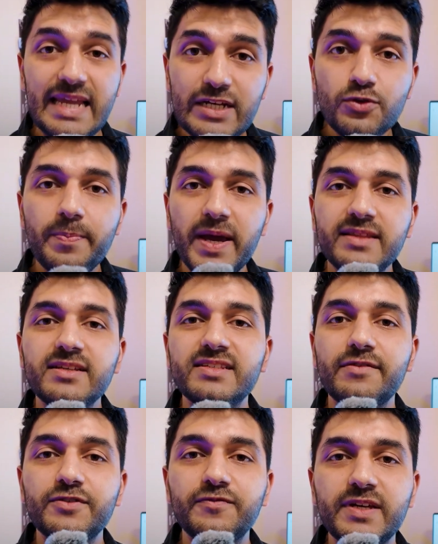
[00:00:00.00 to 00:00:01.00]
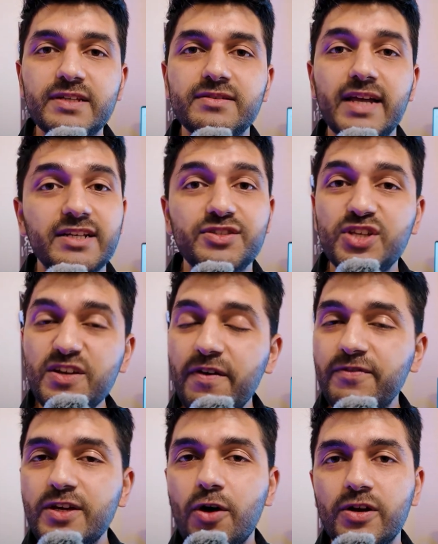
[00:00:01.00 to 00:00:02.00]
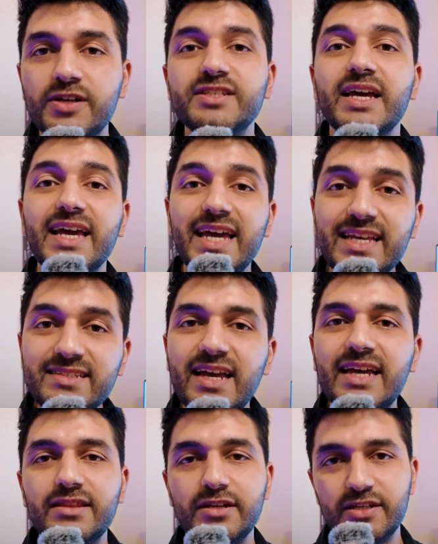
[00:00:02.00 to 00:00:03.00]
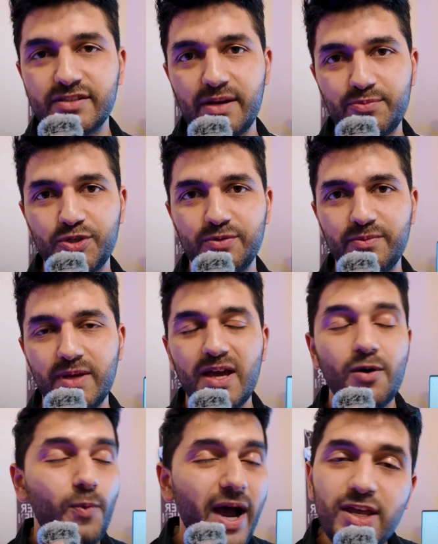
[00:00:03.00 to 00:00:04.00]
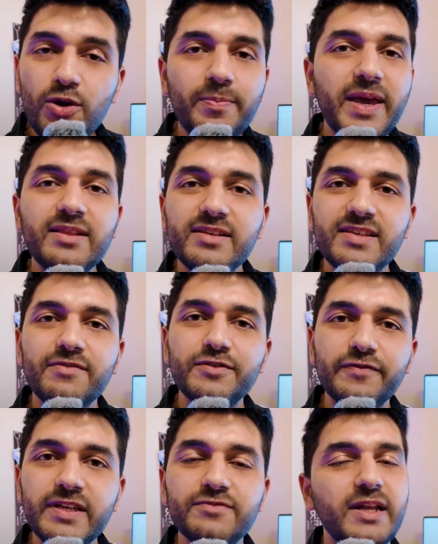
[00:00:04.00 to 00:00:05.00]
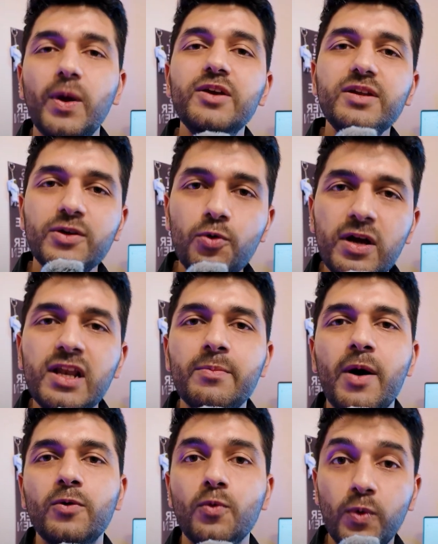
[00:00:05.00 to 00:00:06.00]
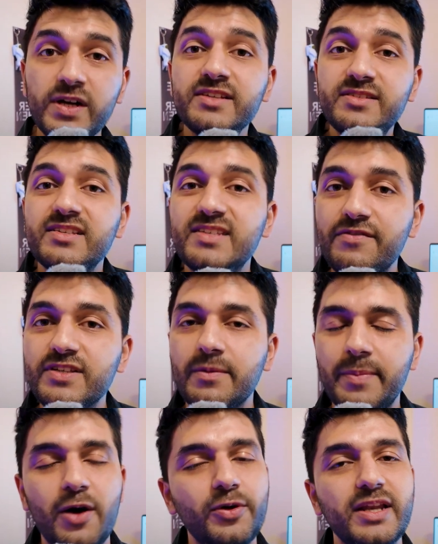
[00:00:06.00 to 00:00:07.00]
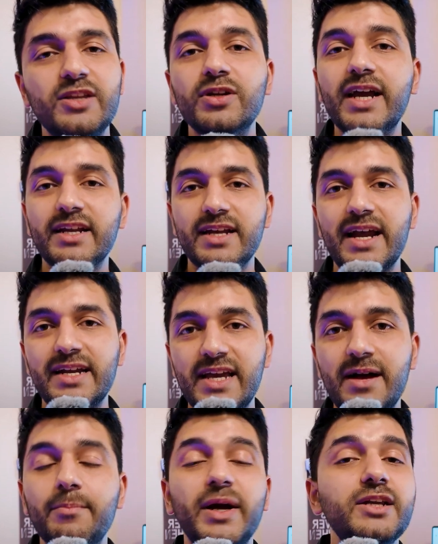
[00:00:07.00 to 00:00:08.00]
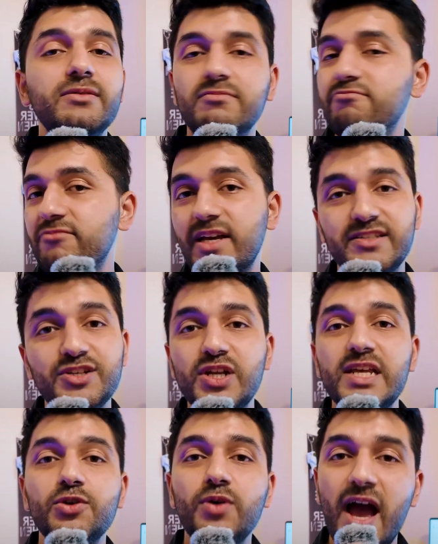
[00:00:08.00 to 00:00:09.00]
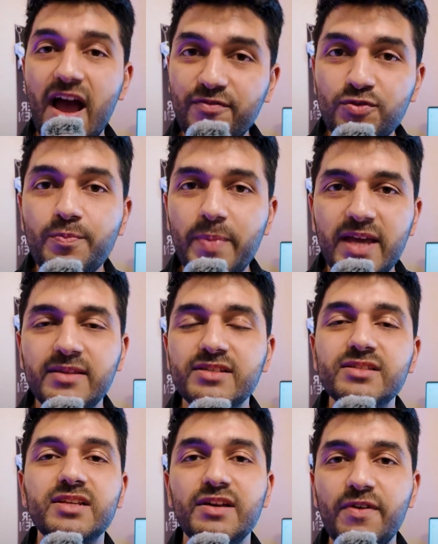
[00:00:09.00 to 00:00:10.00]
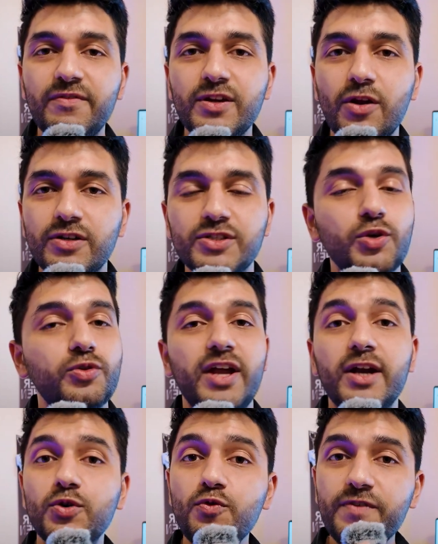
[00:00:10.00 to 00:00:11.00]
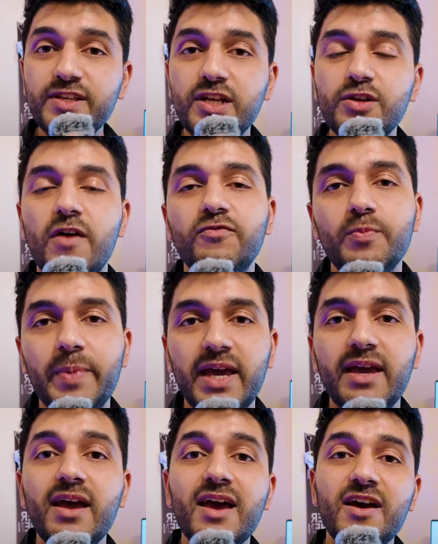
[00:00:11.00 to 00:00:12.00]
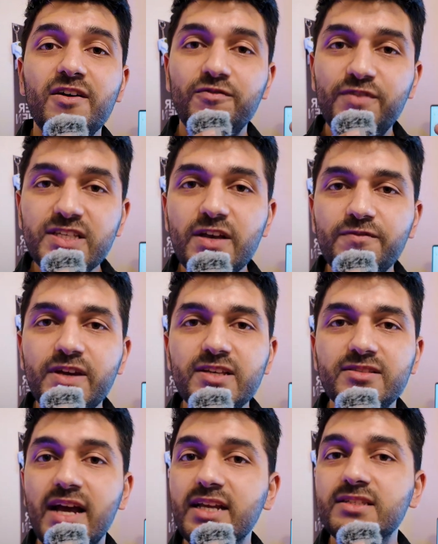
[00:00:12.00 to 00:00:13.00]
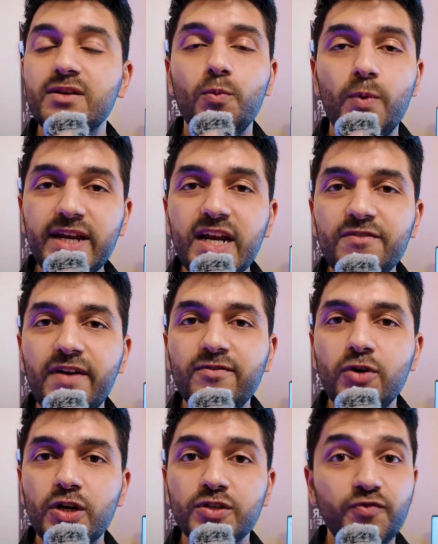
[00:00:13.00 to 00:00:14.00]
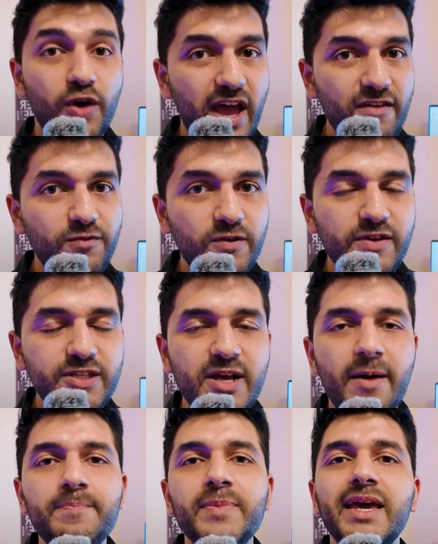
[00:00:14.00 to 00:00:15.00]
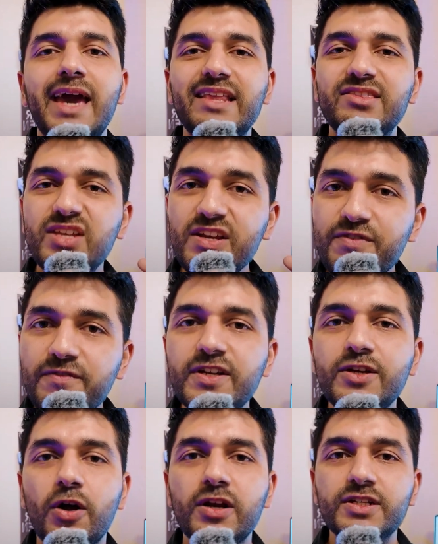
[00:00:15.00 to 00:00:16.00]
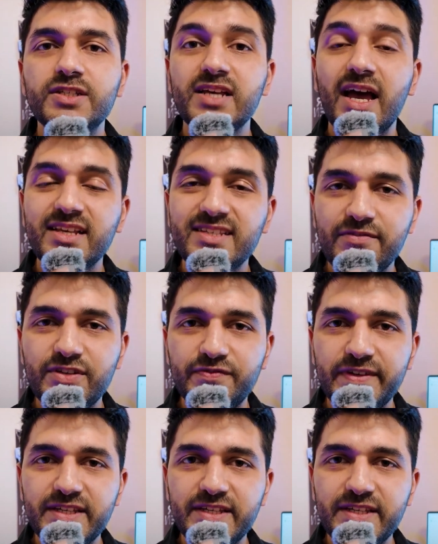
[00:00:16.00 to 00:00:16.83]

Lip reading: link to pay this SEVIS fees, that is $350, is in the description. Why you're paying the SEVIS fees? Well, you can Google about what is this SEVIS about and you'll get an idea. But essentially, you have to pay this $350. So there are 2 fees that you have to pay. Visa fees, that is $185 for F1 visa, and $350 SEVIS